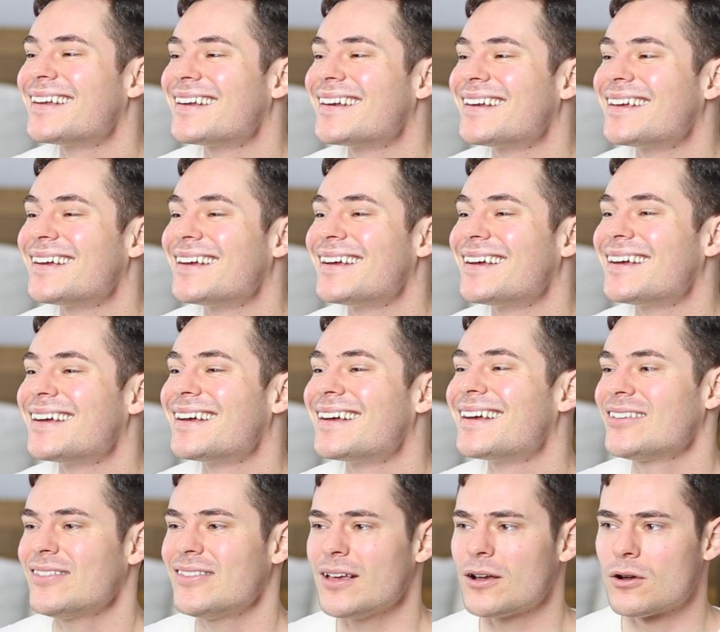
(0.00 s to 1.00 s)

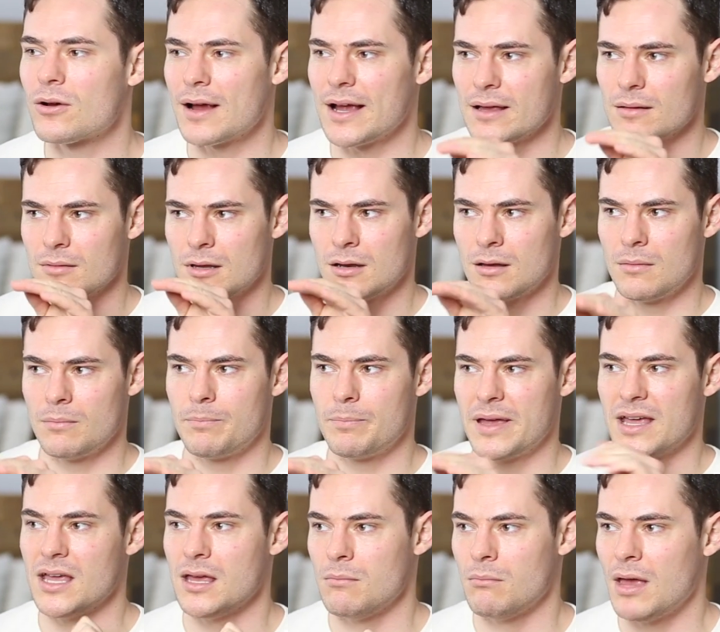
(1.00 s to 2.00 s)
This is a great little
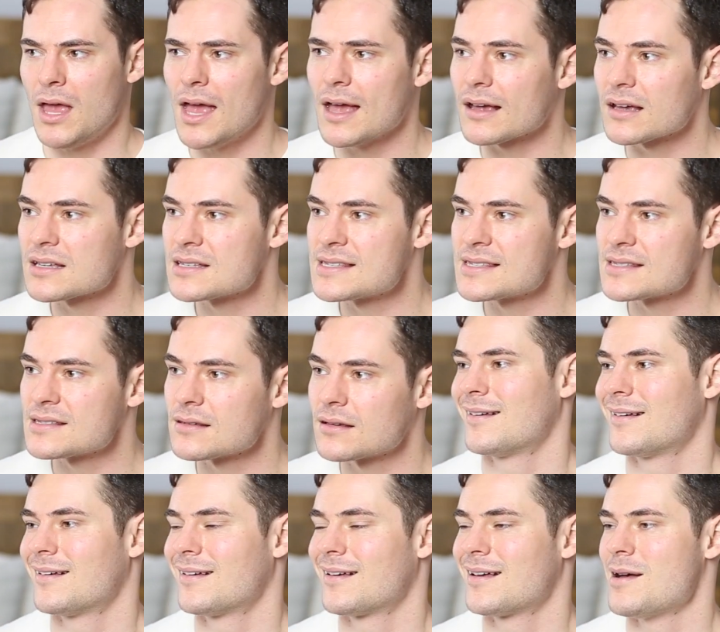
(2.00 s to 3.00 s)
pingy mix.
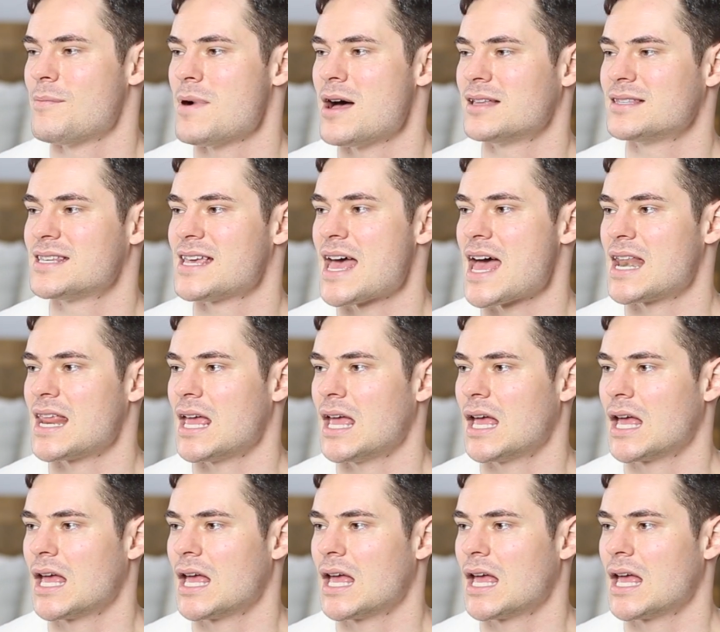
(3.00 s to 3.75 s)
Come on, Daddy.